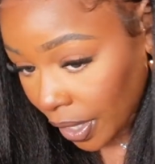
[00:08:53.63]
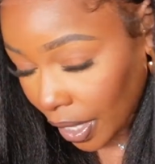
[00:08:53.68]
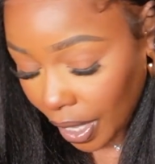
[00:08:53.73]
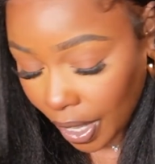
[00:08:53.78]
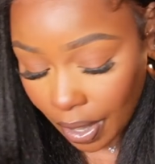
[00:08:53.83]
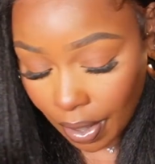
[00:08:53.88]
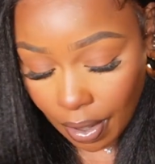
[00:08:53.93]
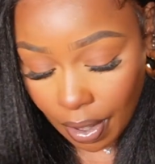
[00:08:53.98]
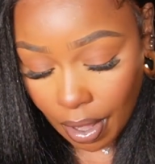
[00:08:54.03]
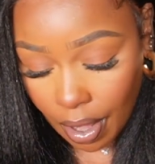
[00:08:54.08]
the
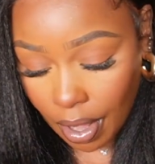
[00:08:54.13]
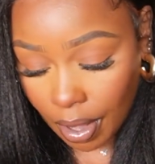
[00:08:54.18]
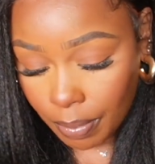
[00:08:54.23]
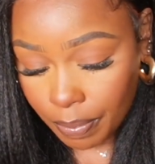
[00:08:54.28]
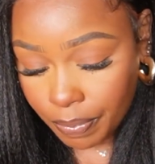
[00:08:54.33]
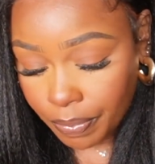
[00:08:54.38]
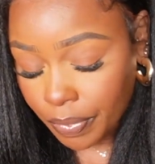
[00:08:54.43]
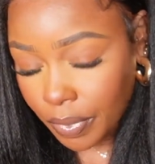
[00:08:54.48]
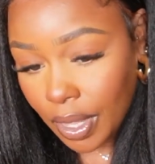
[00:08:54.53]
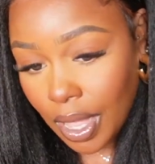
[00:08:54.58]
hair
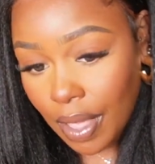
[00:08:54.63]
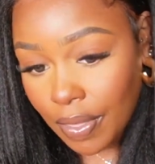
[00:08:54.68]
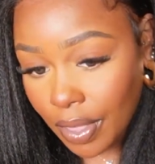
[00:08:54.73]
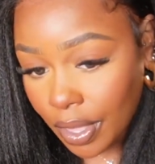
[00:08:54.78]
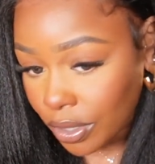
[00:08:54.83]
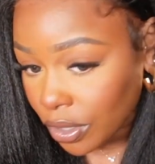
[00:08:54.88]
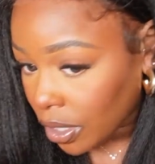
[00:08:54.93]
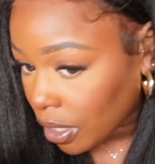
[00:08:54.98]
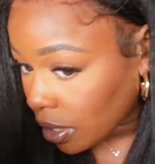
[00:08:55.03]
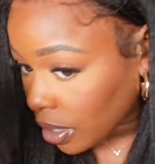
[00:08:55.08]
up and
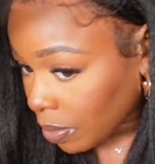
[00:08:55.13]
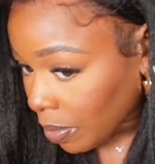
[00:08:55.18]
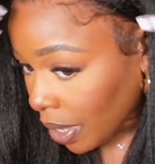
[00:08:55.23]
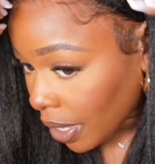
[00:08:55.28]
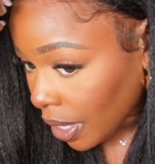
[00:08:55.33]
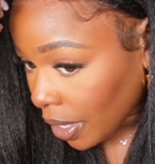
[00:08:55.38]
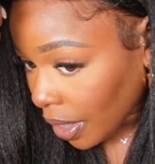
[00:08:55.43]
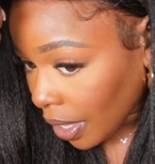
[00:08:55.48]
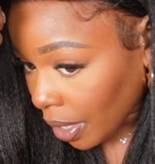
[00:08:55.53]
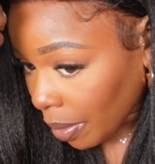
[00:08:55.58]
then just
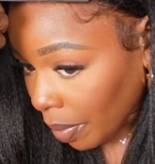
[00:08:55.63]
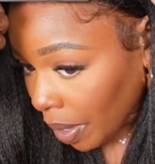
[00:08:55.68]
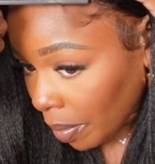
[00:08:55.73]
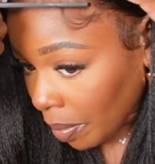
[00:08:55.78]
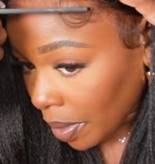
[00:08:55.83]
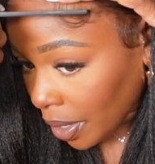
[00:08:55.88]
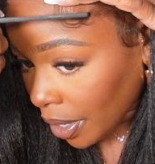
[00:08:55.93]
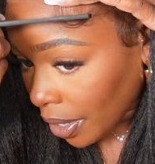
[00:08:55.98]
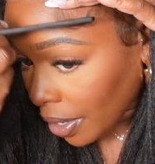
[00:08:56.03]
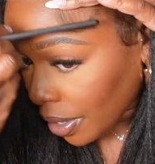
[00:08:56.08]
making like a
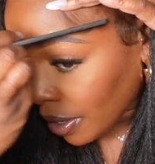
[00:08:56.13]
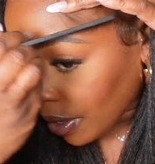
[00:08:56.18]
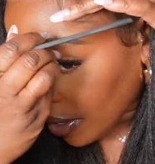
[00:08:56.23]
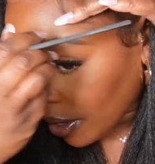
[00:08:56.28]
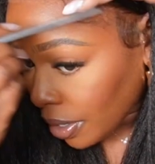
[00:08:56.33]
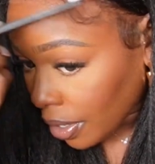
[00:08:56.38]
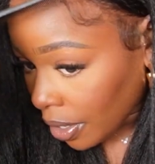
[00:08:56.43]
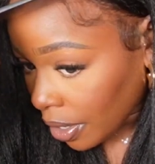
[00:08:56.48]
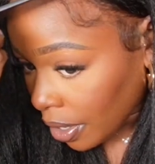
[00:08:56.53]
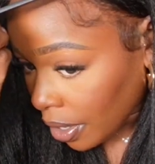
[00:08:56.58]
baby hair.
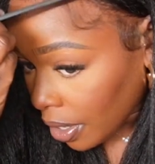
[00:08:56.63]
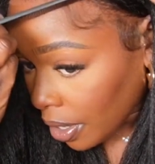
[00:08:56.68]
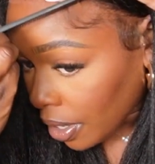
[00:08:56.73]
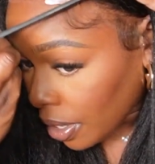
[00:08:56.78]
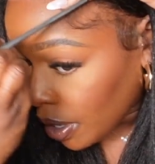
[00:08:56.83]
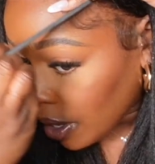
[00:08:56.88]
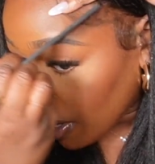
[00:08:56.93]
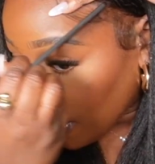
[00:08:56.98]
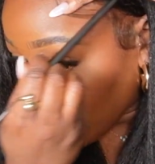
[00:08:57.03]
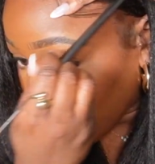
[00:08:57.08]

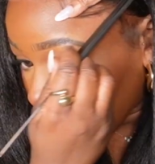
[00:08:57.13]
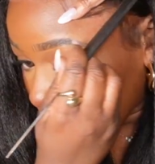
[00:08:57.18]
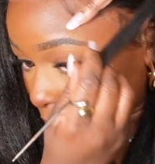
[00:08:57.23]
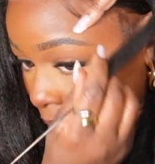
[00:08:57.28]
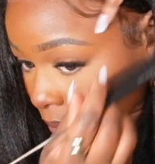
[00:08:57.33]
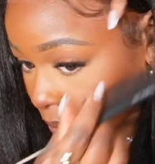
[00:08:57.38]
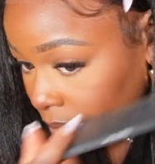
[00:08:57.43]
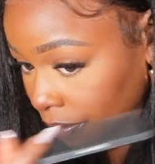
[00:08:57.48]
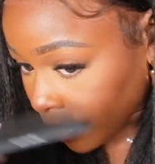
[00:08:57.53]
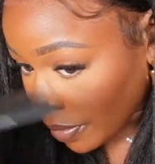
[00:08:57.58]

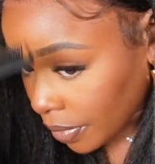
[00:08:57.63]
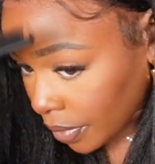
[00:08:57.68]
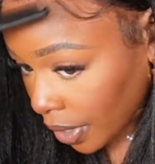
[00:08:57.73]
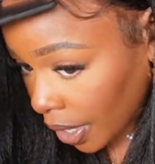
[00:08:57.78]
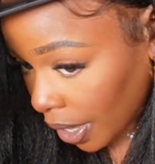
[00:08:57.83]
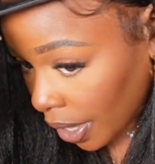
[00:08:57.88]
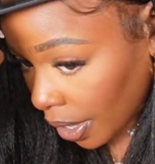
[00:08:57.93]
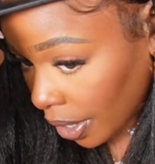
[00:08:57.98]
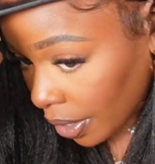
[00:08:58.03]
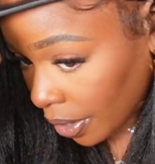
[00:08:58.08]

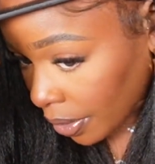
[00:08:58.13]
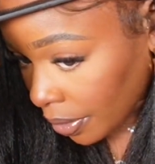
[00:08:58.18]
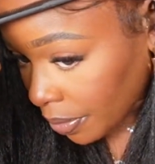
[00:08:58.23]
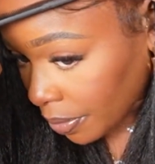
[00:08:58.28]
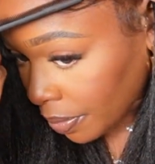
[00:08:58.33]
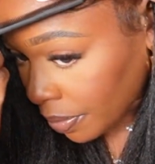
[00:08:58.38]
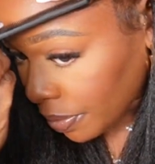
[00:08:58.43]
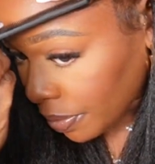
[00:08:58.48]
Okay.